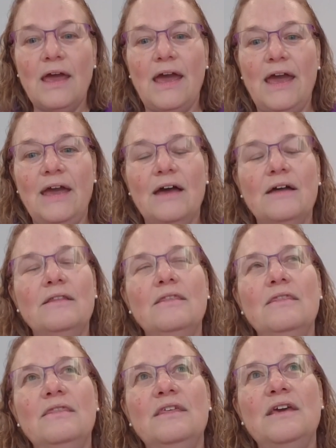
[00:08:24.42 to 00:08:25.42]

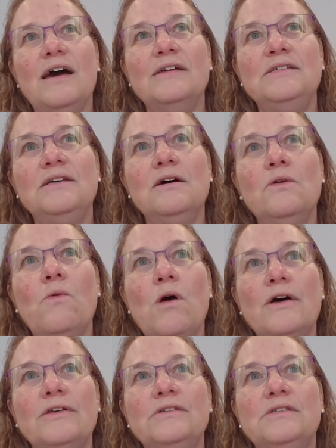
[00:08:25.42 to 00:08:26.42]
And the idea
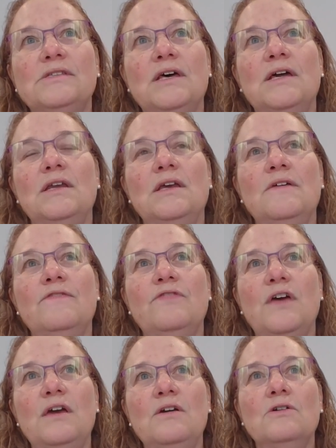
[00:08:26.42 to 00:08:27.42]
was that if
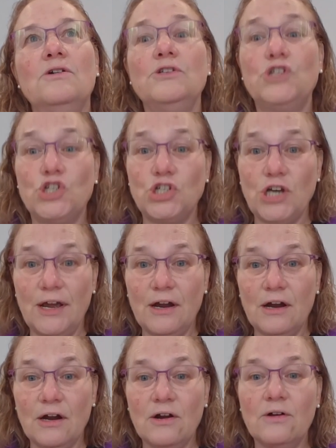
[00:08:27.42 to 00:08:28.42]
they could
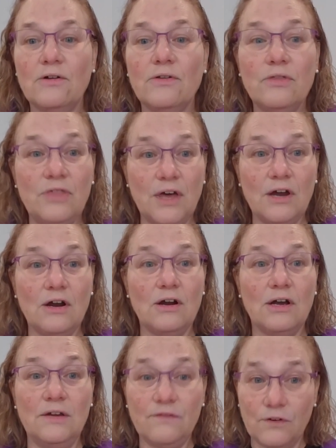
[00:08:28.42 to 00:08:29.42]
share
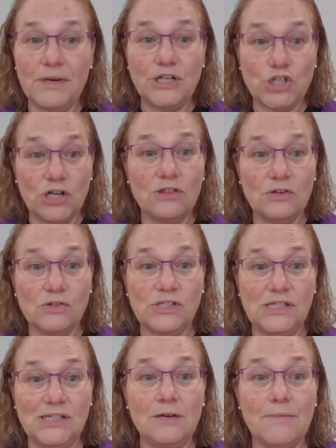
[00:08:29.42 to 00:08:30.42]
their information in their
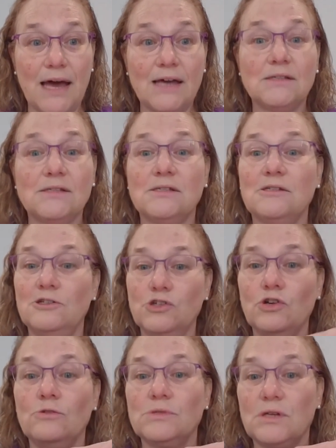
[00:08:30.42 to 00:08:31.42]
CTMS in
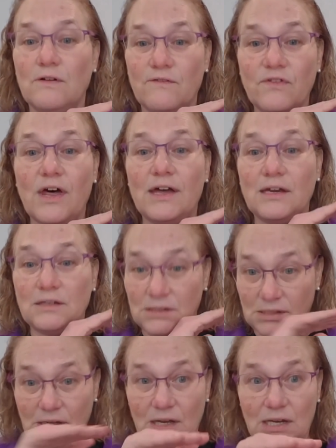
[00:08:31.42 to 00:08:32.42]
terms of like
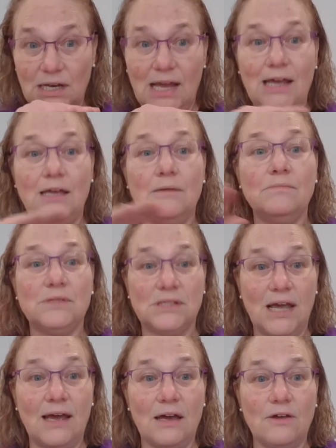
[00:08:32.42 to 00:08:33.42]
site
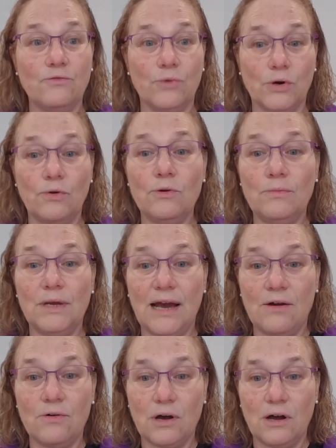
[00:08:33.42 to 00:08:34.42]
names and recruitment
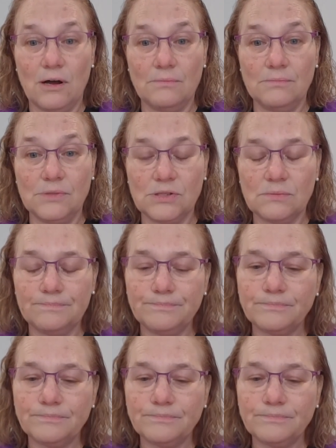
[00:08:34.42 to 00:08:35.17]
outcomes,